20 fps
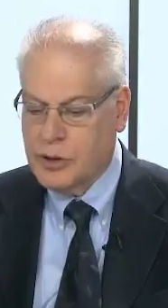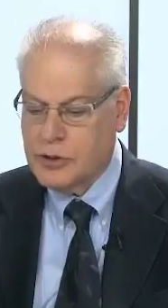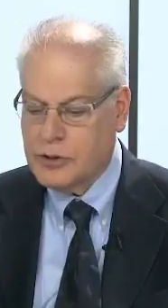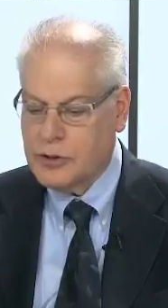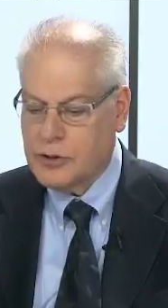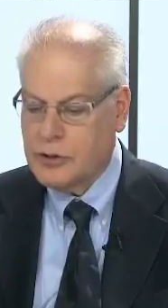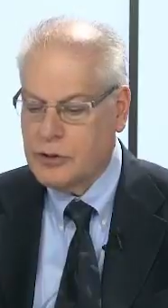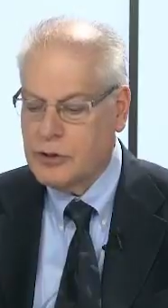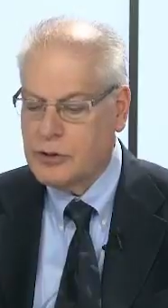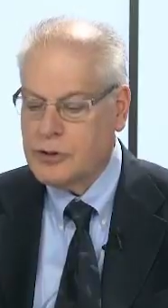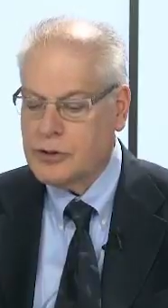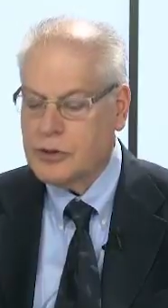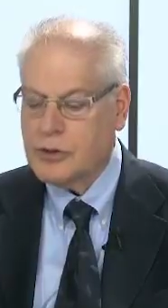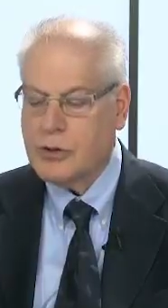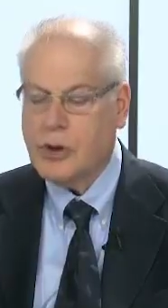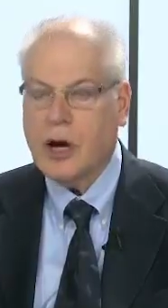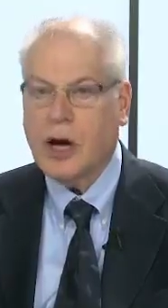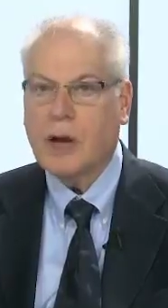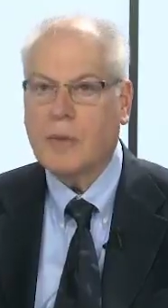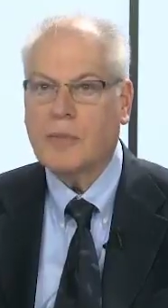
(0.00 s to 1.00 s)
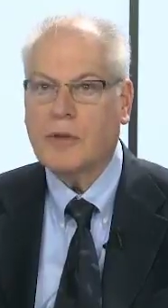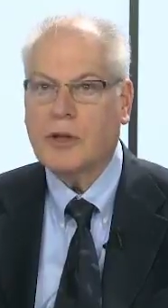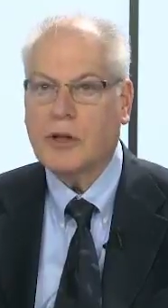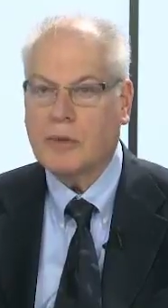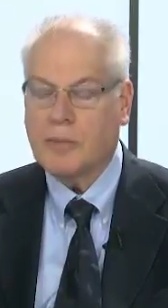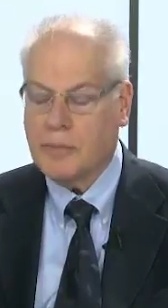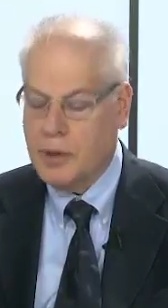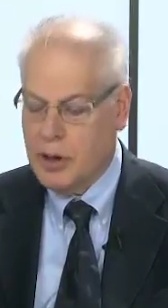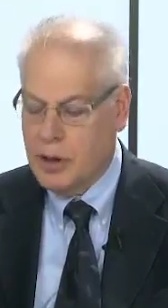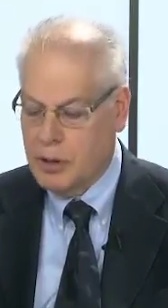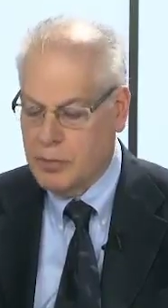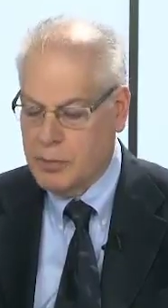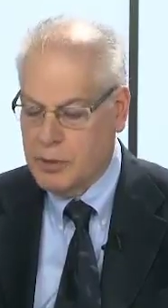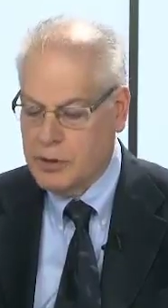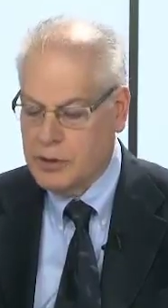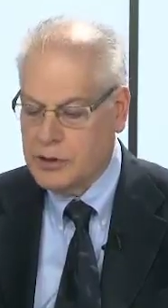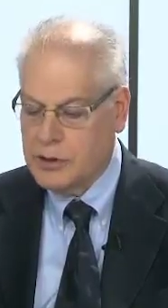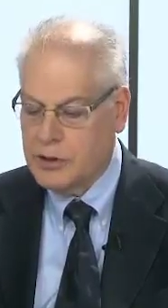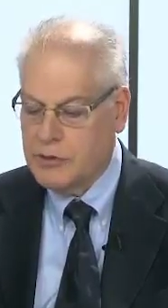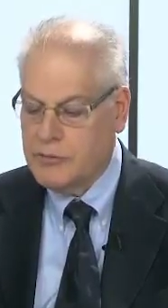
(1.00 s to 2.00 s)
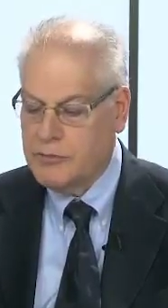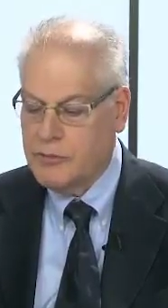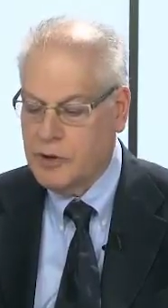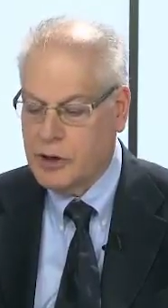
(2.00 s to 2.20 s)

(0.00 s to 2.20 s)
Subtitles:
is to describe the impairments and